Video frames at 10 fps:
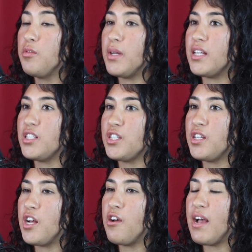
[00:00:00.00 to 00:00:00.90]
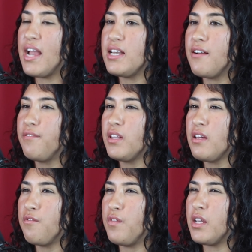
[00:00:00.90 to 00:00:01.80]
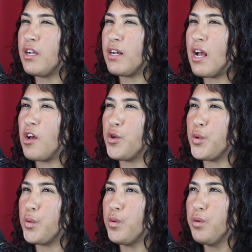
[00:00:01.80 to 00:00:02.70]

much, I definitely figured out